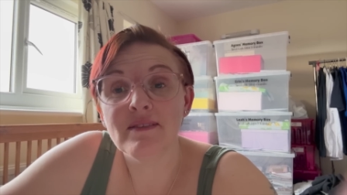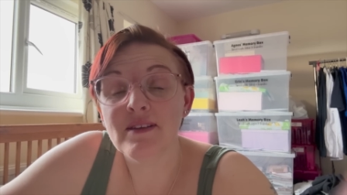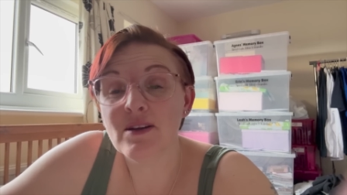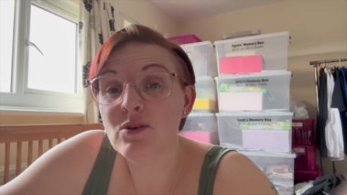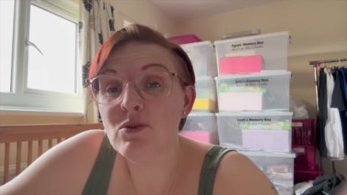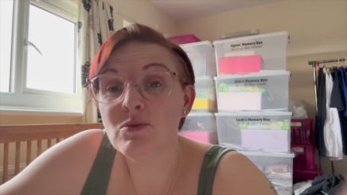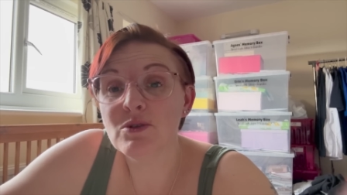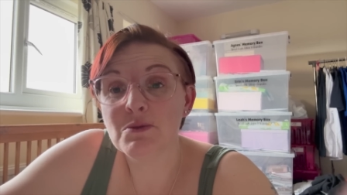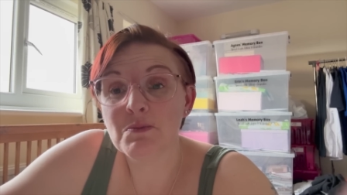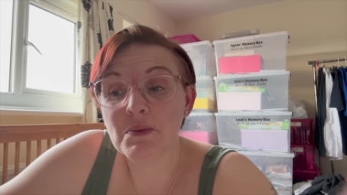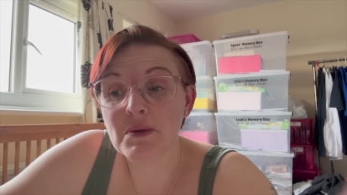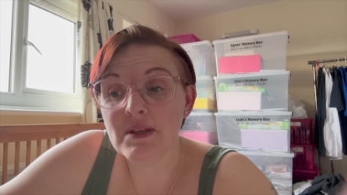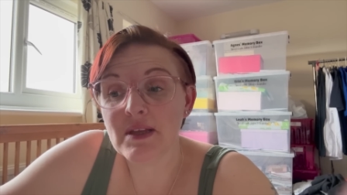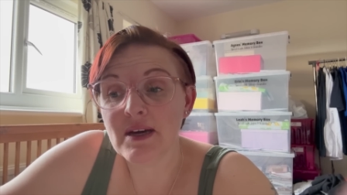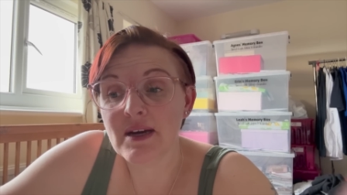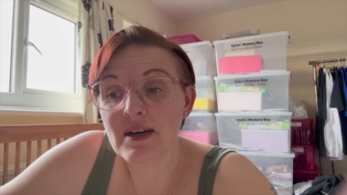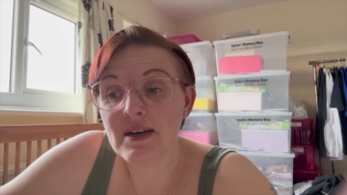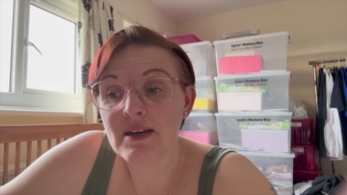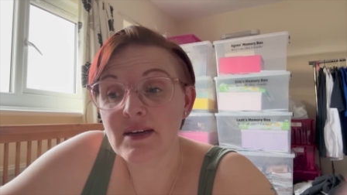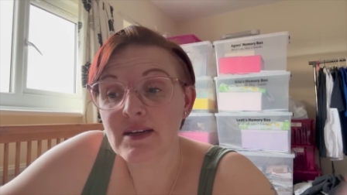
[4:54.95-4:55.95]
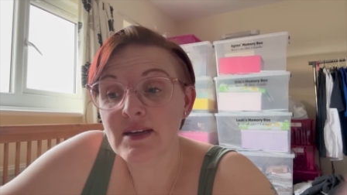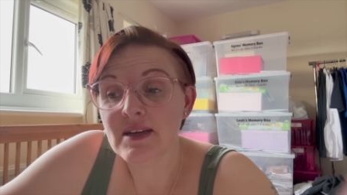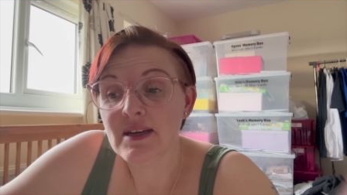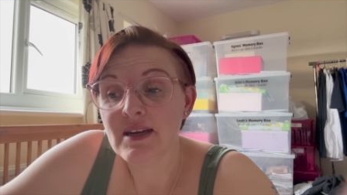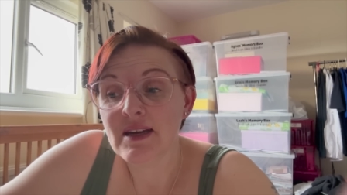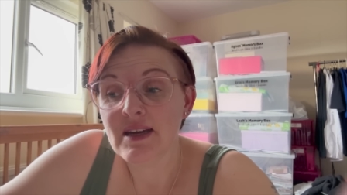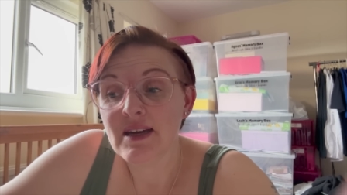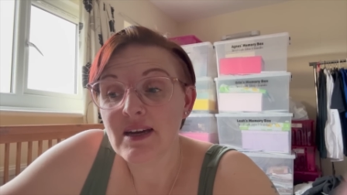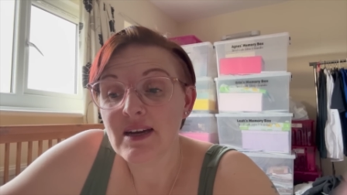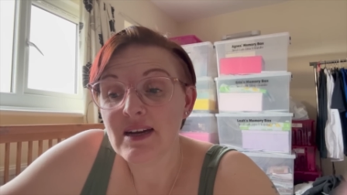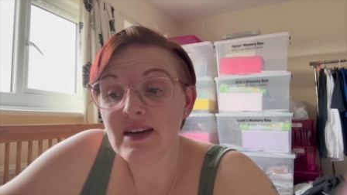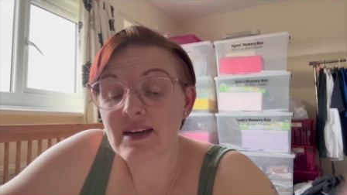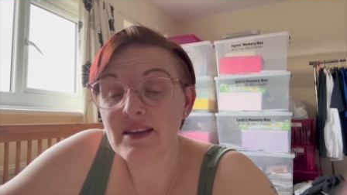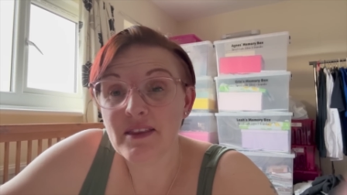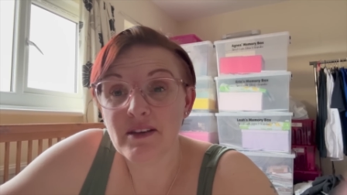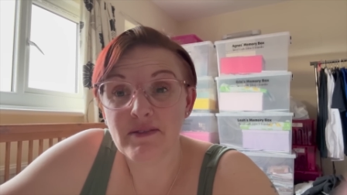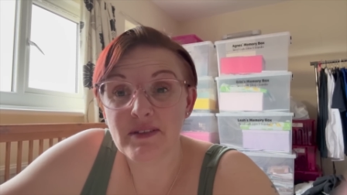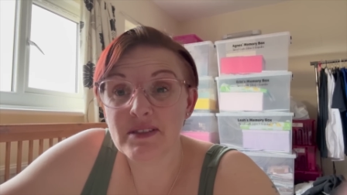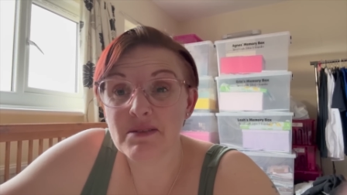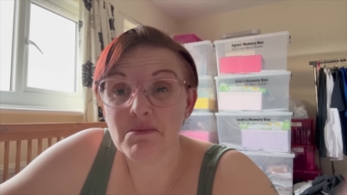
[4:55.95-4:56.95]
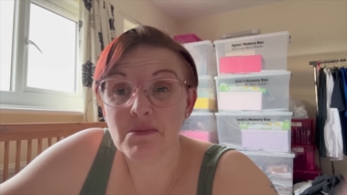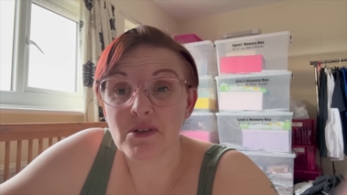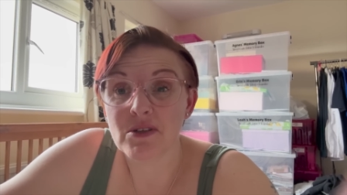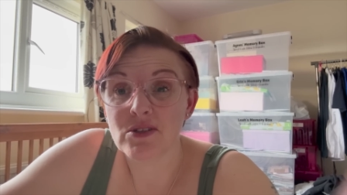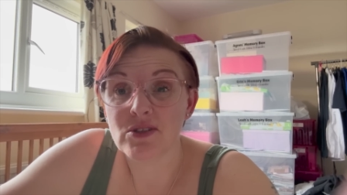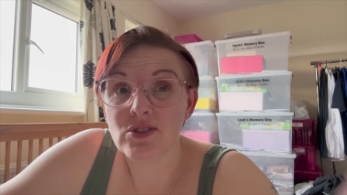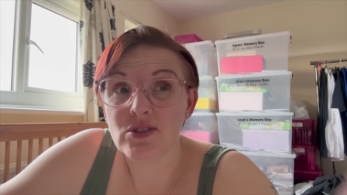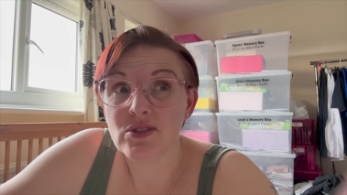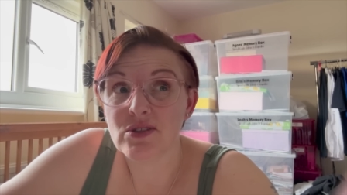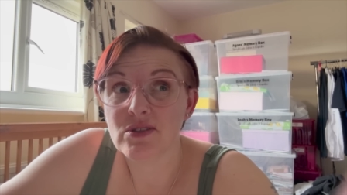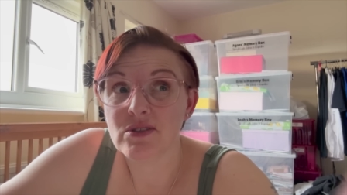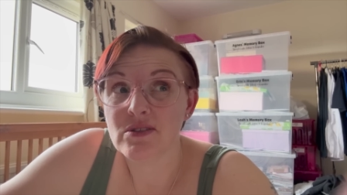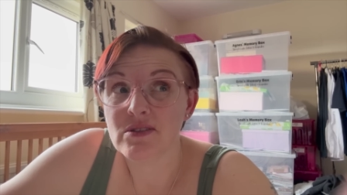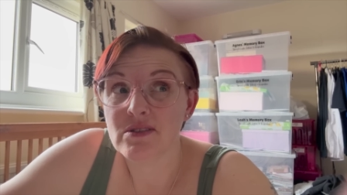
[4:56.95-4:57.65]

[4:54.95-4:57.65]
They'll always be there, and there isn't much